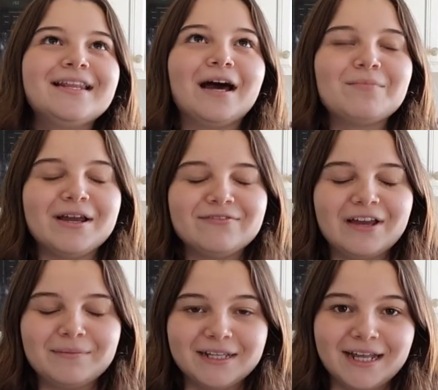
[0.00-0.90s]
that my
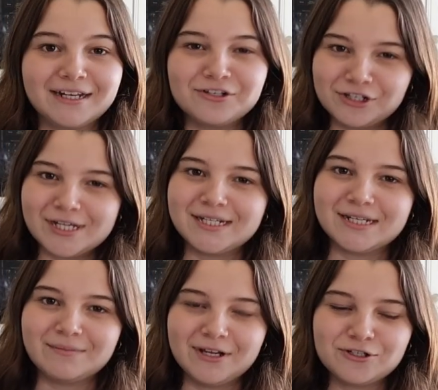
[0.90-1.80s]
family liked just
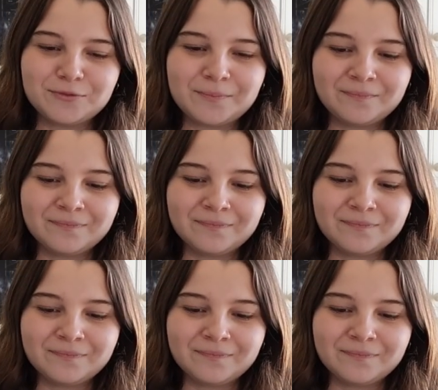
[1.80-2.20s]
as much.